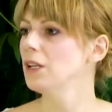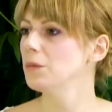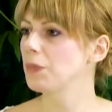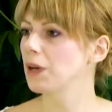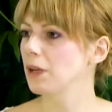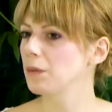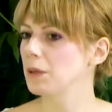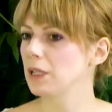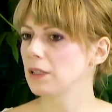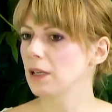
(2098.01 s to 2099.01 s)
But I mean,
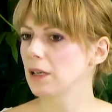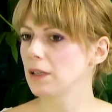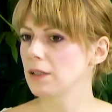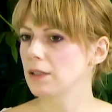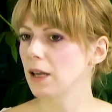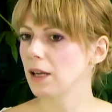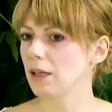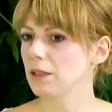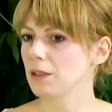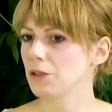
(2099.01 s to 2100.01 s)
at the end of the
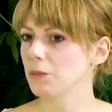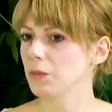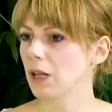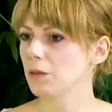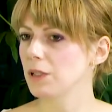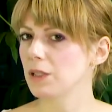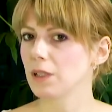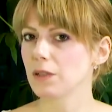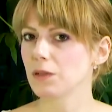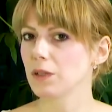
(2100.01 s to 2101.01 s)
day, the human element
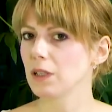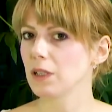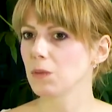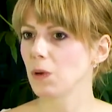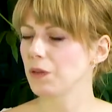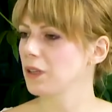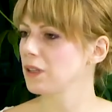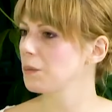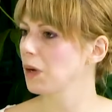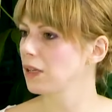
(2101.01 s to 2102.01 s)
is really the one thing
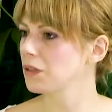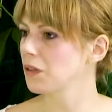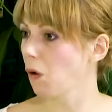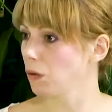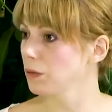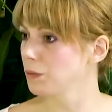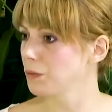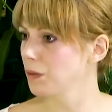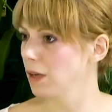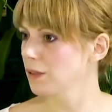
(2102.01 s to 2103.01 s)
that binds all of
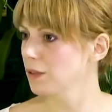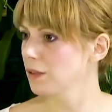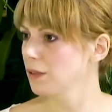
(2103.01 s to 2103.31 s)
us,